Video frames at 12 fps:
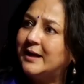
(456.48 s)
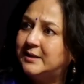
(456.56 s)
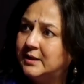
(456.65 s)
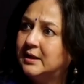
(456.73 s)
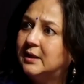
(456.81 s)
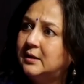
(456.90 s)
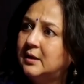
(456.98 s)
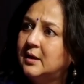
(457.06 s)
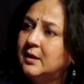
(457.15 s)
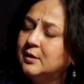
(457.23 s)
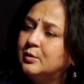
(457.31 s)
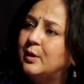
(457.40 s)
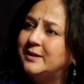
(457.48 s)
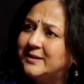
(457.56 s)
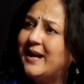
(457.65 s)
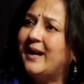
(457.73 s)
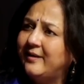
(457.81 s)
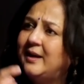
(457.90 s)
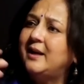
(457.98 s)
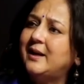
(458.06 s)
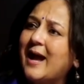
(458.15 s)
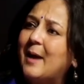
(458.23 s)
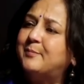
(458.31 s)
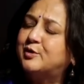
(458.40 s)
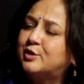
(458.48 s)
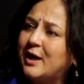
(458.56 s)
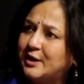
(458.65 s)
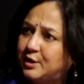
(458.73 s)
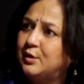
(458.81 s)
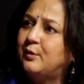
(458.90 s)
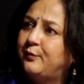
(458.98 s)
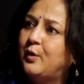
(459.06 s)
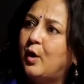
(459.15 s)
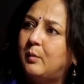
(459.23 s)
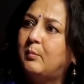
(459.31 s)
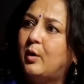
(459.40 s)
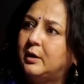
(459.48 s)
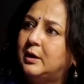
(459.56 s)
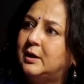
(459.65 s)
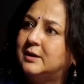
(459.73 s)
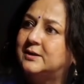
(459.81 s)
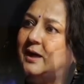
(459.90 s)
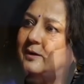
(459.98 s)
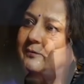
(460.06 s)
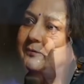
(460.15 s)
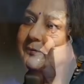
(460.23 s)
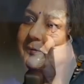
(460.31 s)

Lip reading: that here. So it's really an abstraction of your model itself.